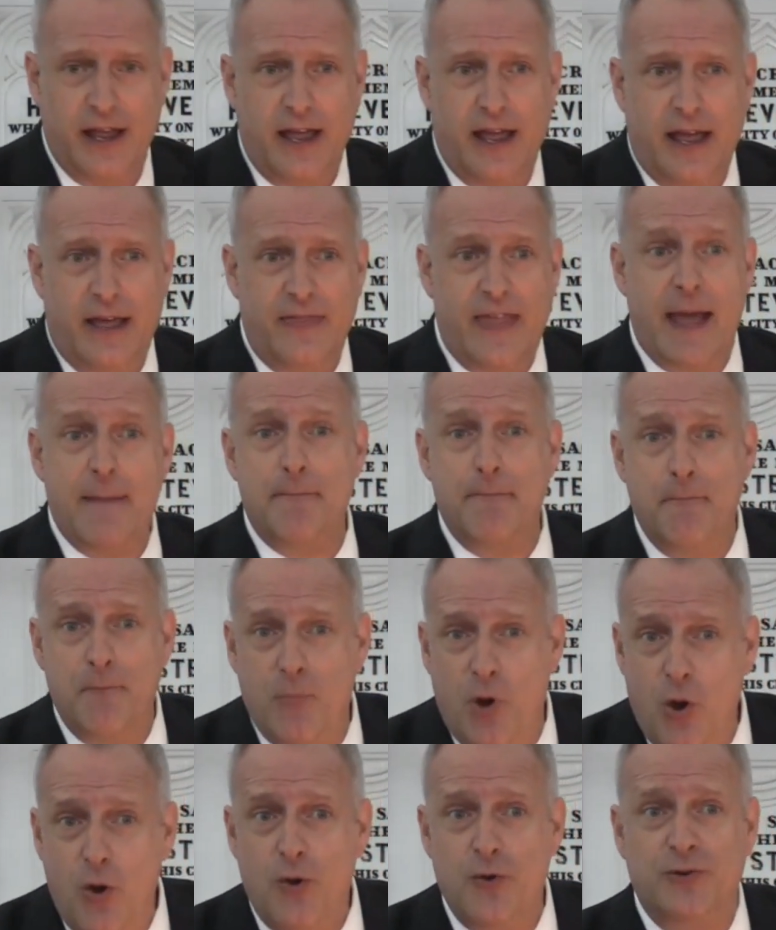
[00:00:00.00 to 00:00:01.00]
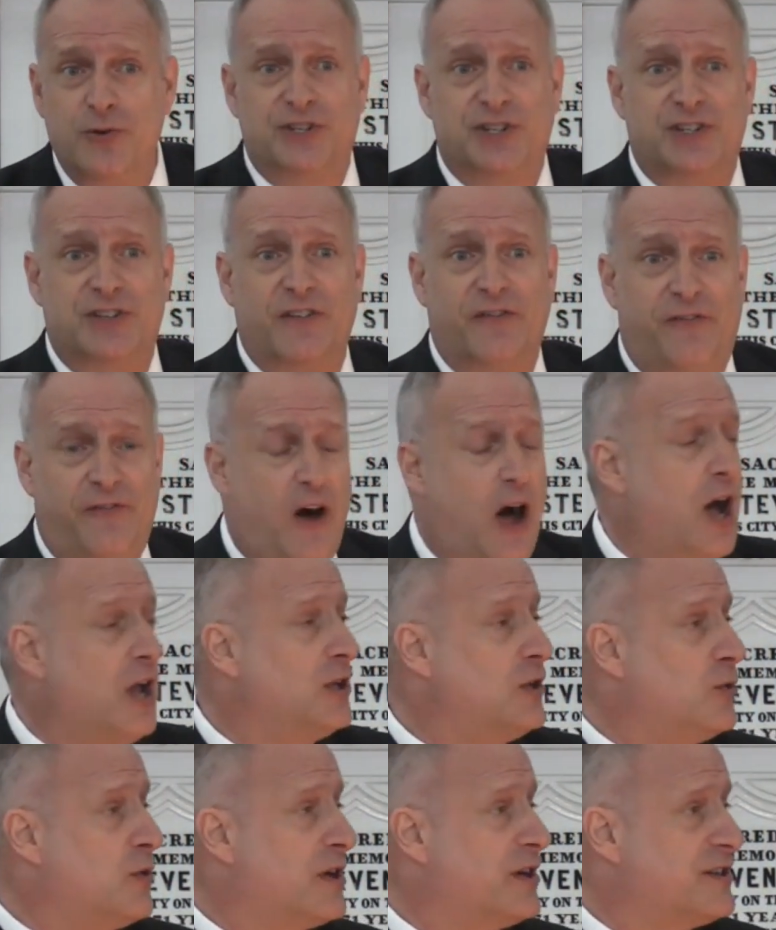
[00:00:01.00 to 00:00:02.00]
that most
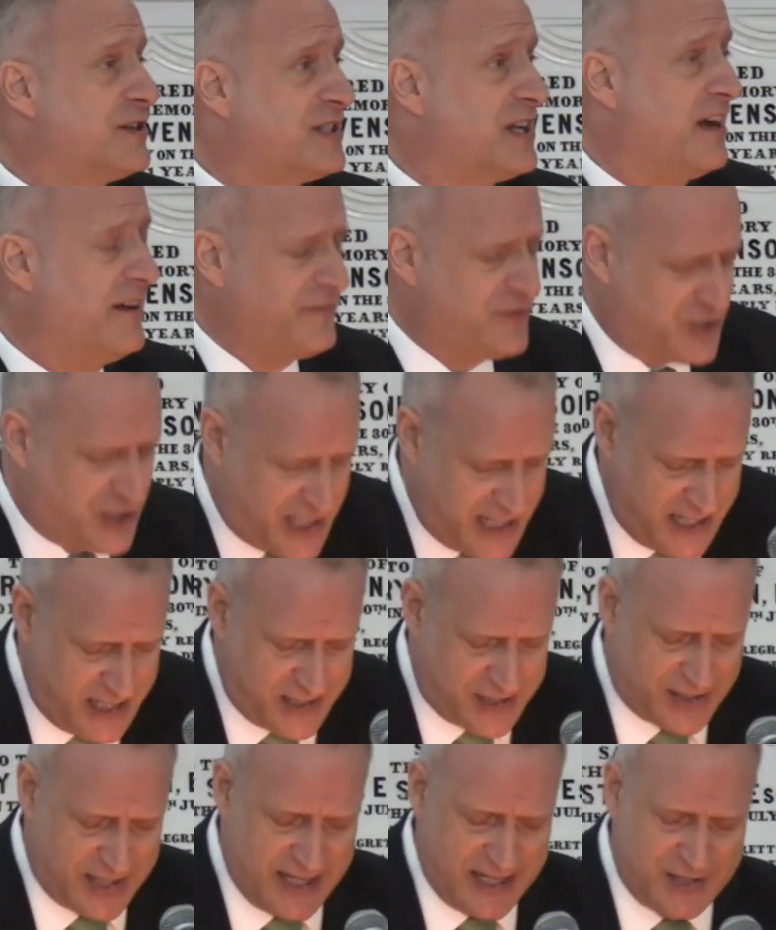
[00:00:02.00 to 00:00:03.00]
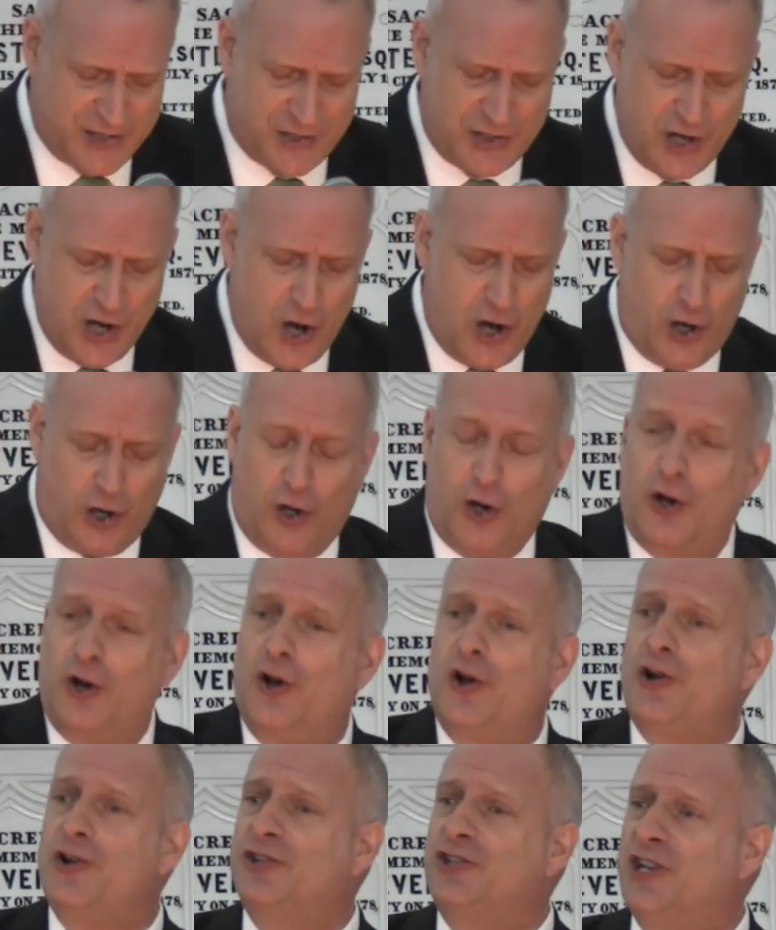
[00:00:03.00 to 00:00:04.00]
followers of Jesus
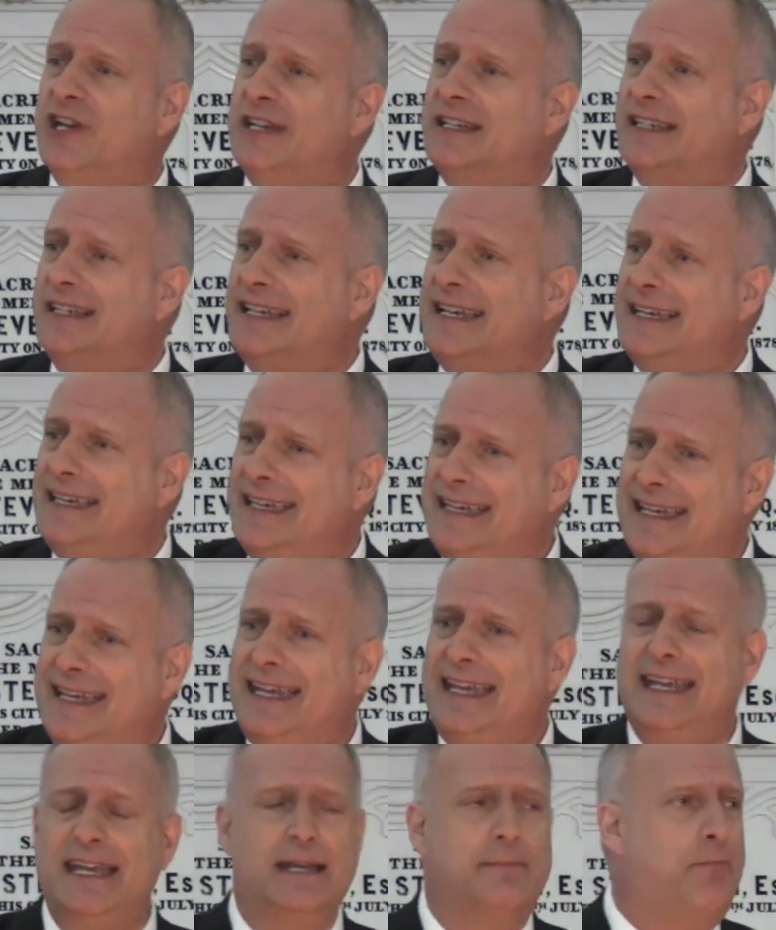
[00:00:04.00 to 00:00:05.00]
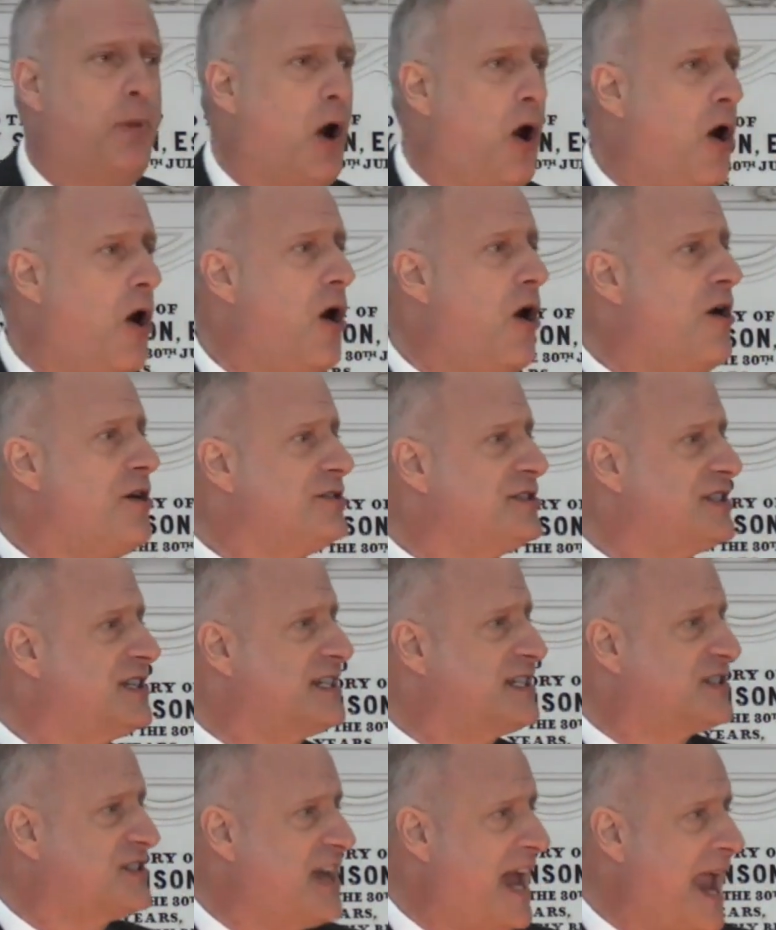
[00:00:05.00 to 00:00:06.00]
urgently need Paul's
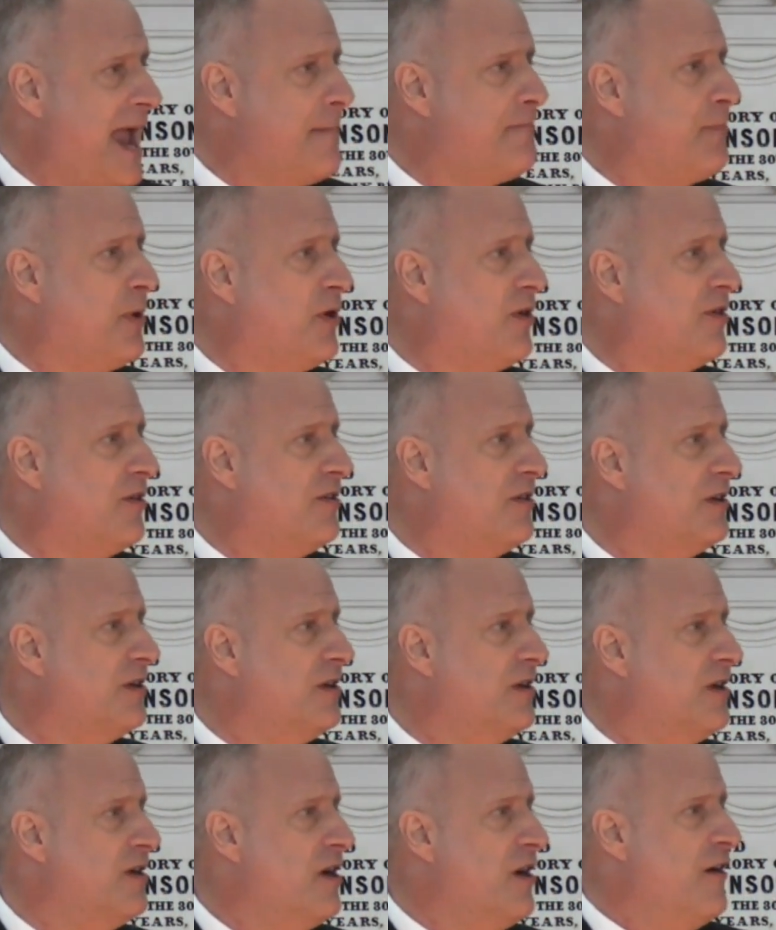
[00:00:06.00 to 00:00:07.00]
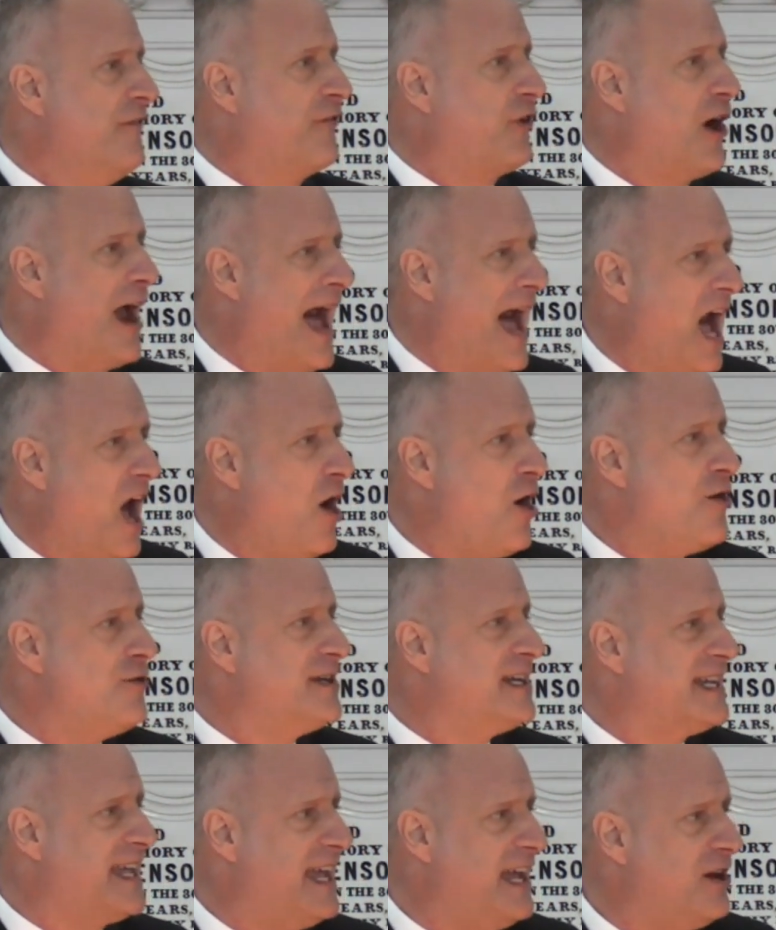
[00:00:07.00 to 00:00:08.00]
example for how
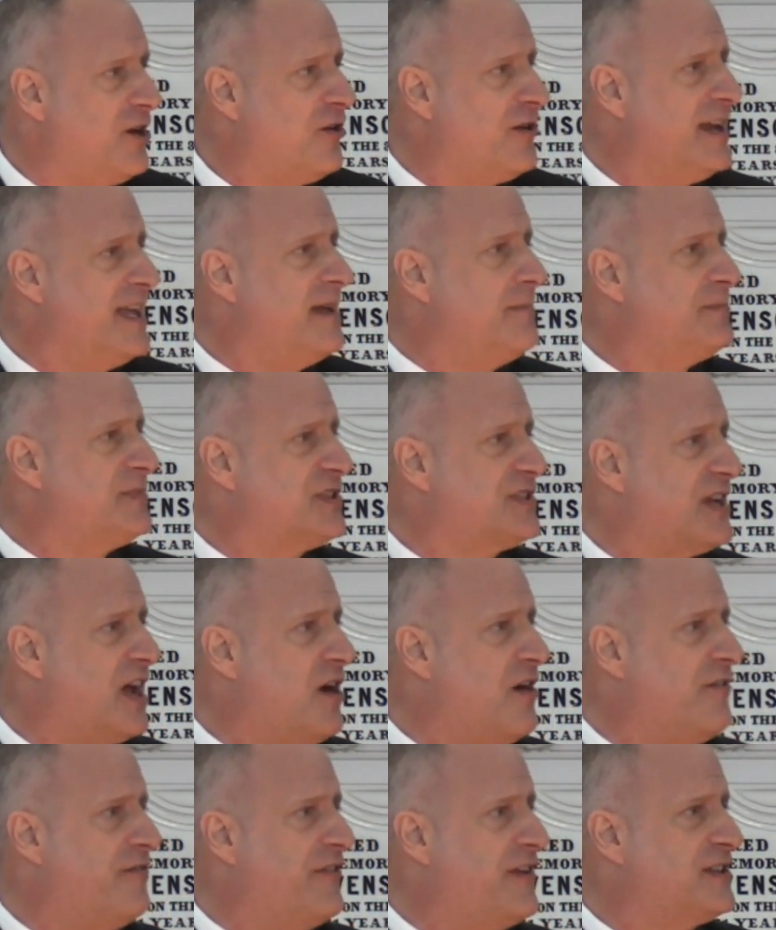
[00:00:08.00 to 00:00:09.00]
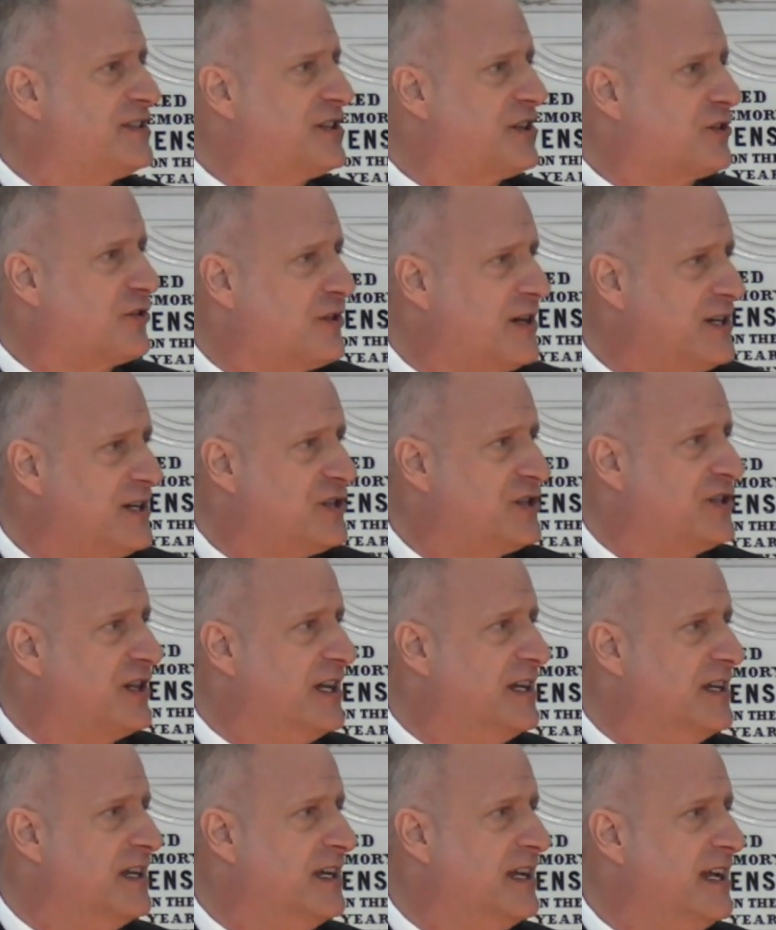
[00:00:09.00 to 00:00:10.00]
to carry himself as a
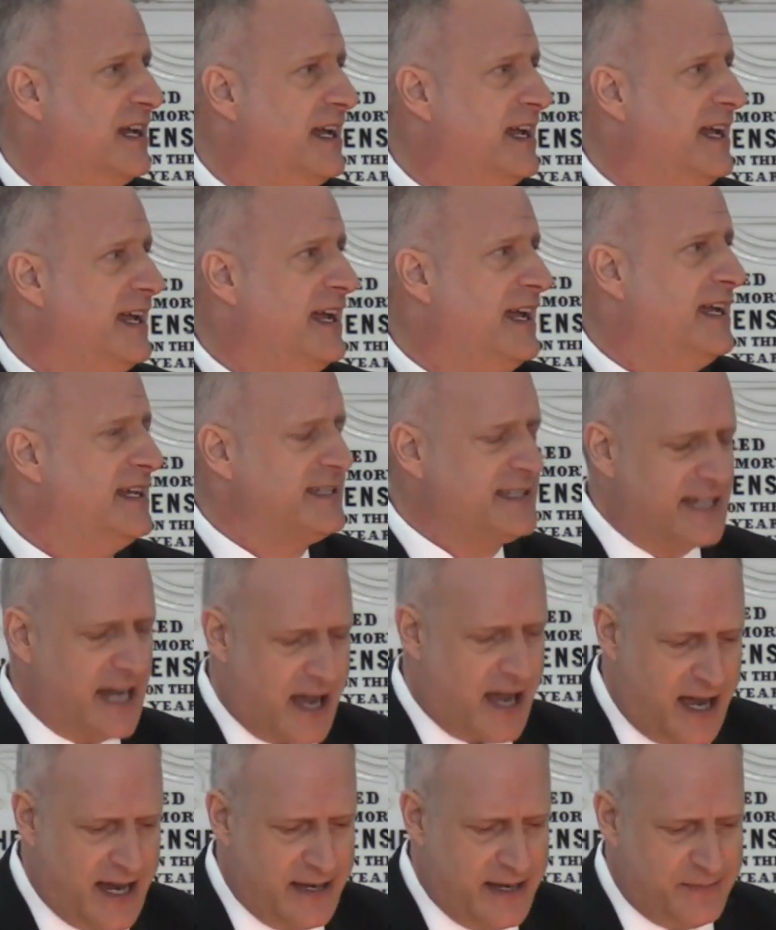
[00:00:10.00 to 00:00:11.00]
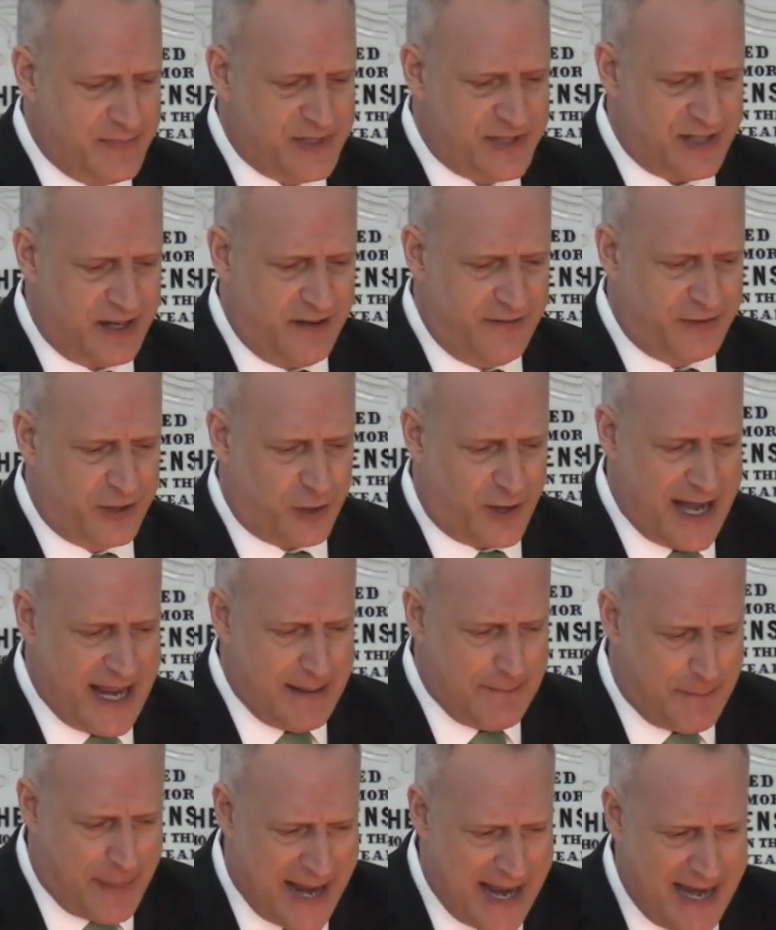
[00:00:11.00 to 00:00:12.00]
Christian in times of
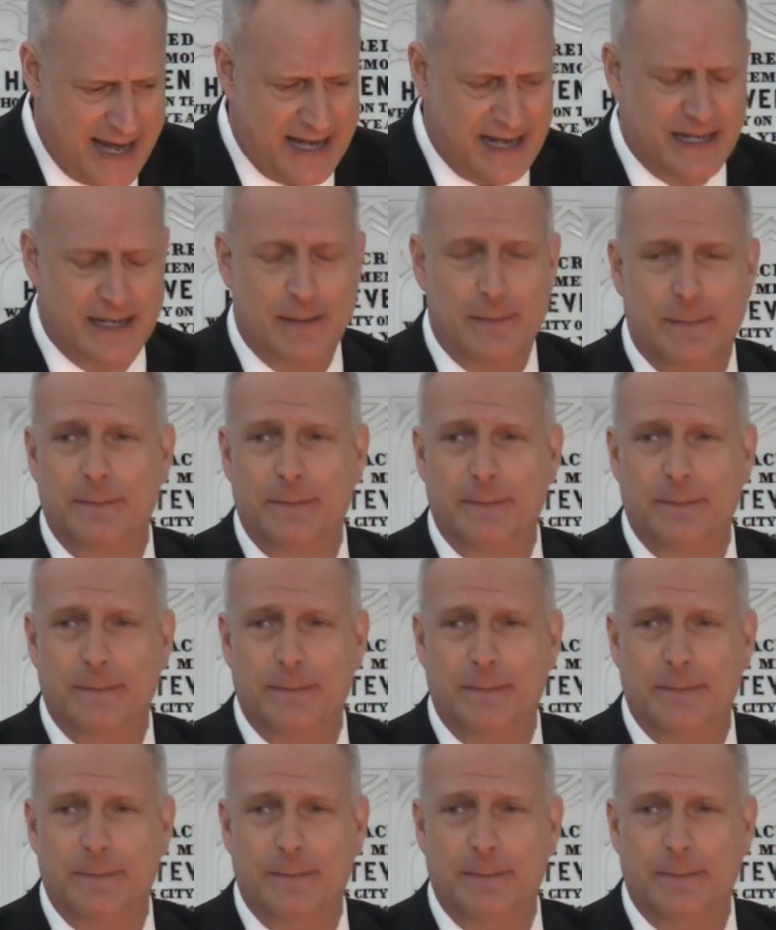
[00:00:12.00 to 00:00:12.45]
great pain.